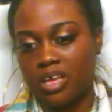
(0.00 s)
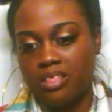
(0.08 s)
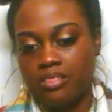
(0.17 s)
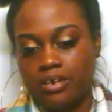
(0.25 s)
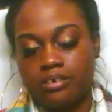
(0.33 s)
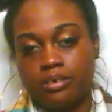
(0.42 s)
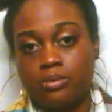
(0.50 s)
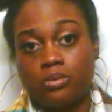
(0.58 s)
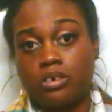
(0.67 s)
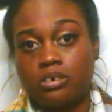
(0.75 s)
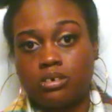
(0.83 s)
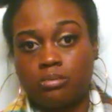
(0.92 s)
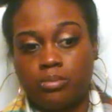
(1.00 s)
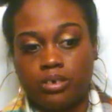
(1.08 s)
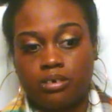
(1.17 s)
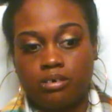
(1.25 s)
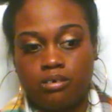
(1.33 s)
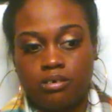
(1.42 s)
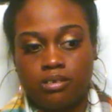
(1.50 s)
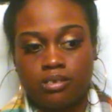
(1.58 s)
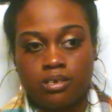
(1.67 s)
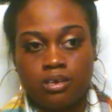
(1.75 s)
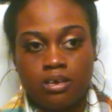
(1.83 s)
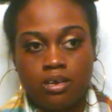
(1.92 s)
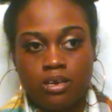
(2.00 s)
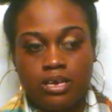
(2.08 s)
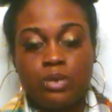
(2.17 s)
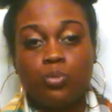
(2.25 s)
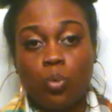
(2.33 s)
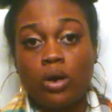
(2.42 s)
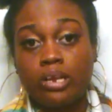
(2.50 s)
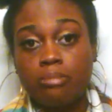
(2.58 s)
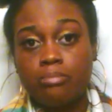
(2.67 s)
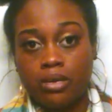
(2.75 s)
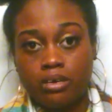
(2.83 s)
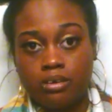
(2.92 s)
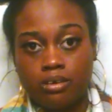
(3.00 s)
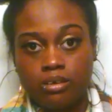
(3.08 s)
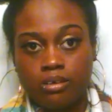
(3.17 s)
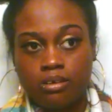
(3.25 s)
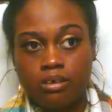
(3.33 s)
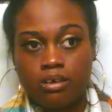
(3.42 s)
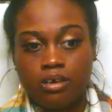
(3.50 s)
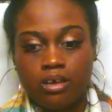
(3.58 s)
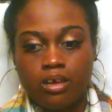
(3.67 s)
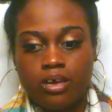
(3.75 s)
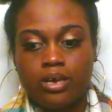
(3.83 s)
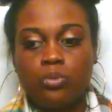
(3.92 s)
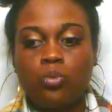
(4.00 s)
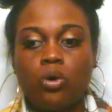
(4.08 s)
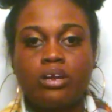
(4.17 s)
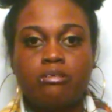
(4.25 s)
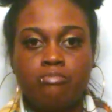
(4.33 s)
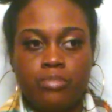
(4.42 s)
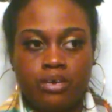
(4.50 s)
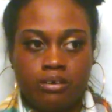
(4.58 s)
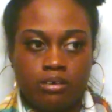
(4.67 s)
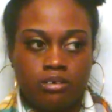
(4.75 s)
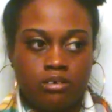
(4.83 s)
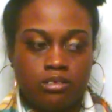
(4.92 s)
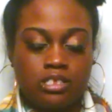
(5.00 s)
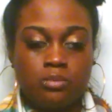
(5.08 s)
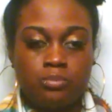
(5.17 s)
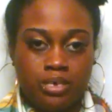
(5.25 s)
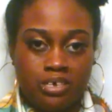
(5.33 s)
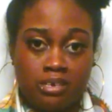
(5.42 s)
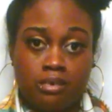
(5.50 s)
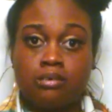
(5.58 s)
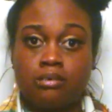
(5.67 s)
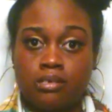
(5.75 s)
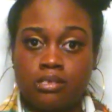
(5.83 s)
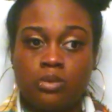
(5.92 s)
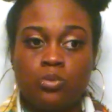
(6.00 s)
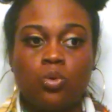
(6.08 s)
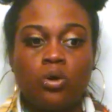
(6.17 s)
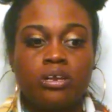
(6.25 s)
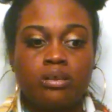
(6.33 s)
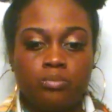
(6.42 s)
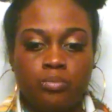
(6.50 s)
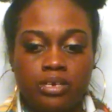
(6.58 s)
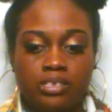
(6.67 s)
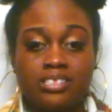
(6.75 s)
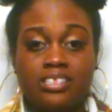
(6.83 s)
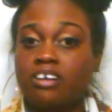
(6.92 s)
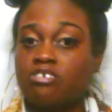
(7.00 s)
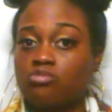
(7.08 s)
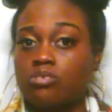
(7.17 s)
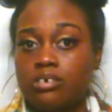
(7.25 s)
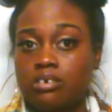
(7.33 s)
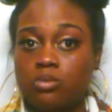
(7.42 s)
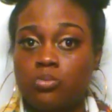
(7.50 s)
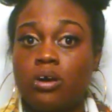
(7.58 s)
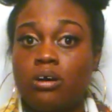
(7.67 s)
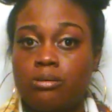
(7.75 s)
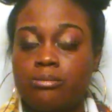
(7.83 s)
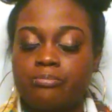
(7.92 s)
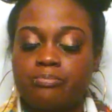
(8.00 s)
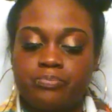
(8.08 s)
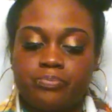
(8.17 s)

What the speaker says: And that didn't work because he wanted me. He wanted me to be his. He wanted me sexually as well.